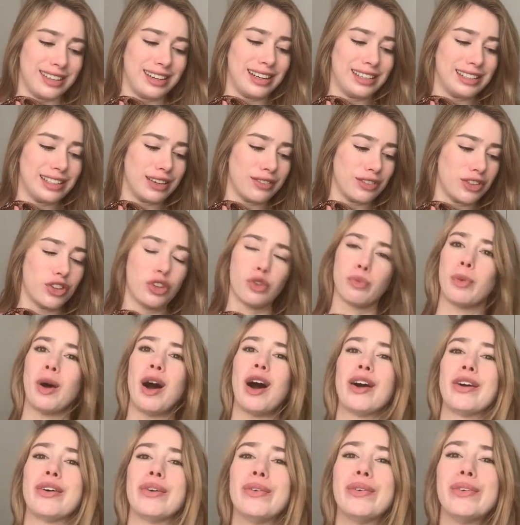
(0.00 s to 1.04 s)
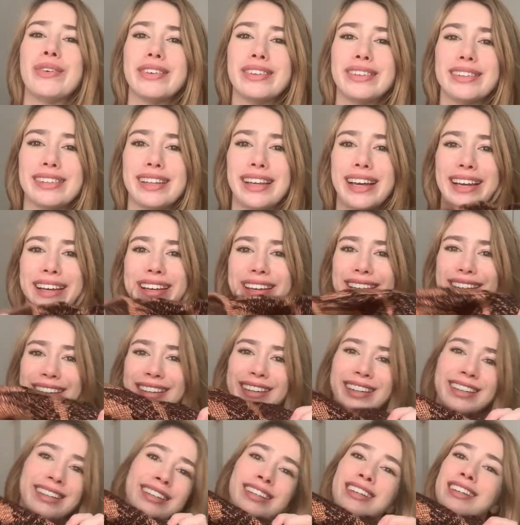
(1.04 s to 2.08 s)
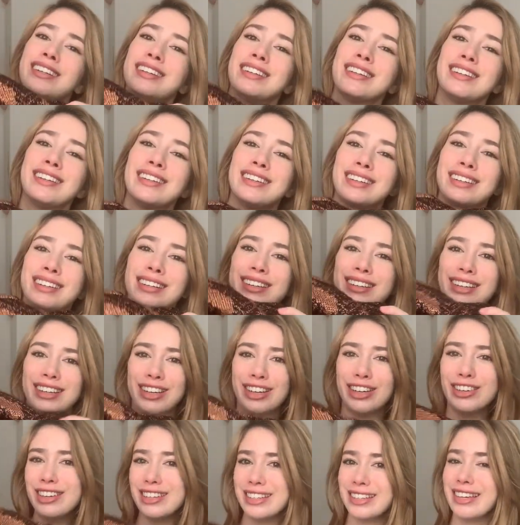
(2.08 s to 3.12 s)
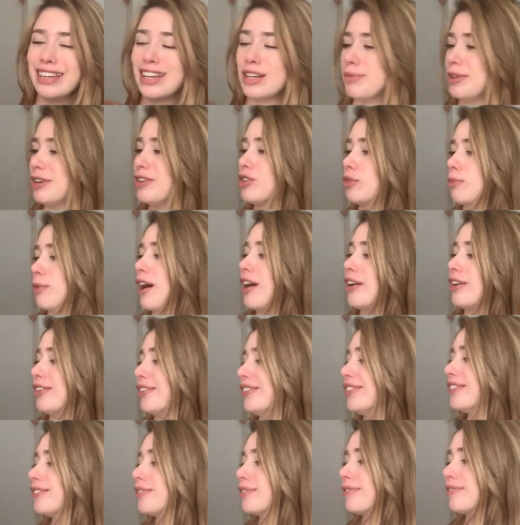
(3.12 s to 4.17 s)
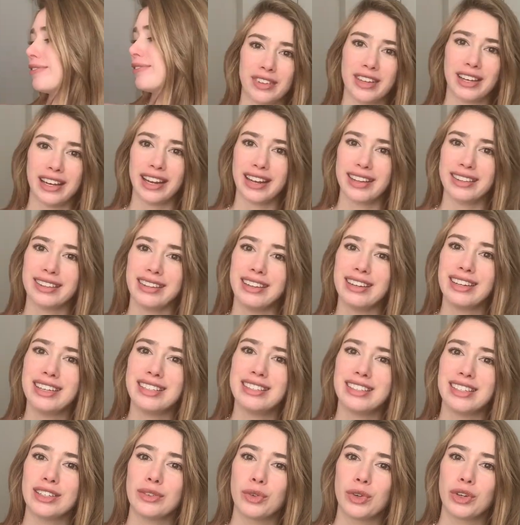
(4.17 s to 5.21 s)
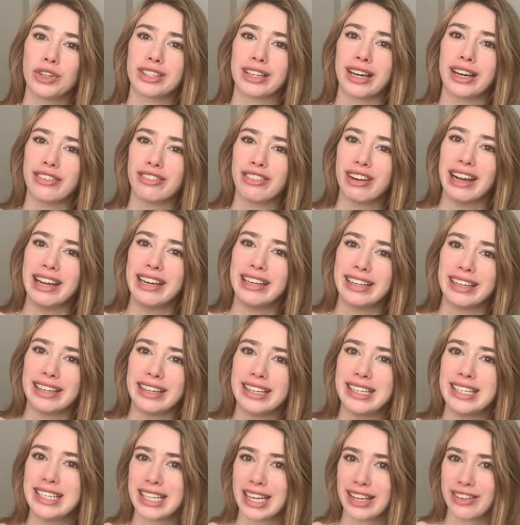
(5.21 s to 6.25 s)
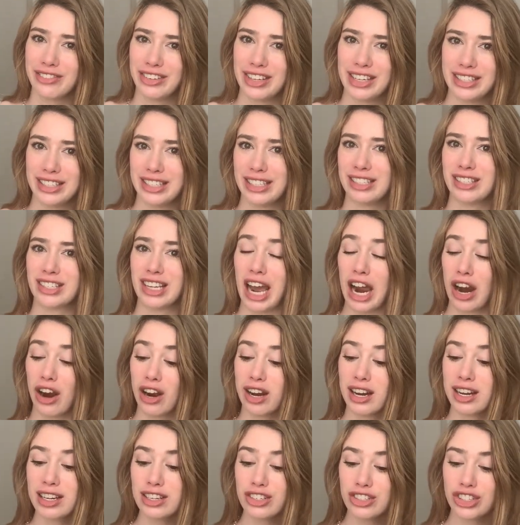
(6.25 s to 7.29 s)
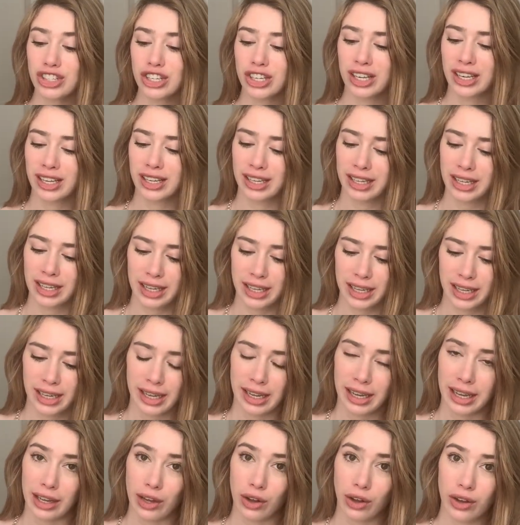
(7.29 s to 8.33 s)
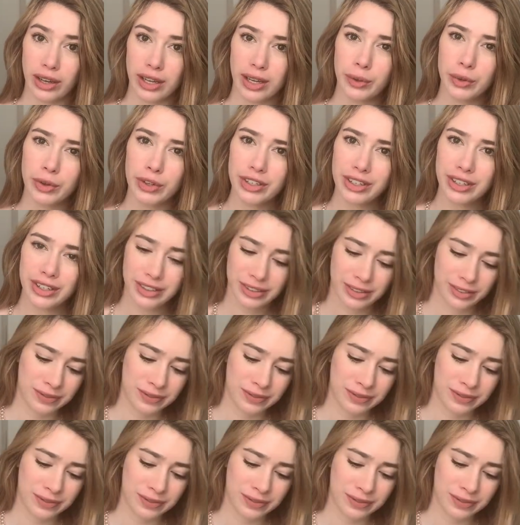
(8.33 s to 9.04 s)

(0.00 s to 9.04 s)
I love the sparkle. Like, who doesn't need a bit of sparkle? The next thing I did was I raided Vintage Garage in Collingwood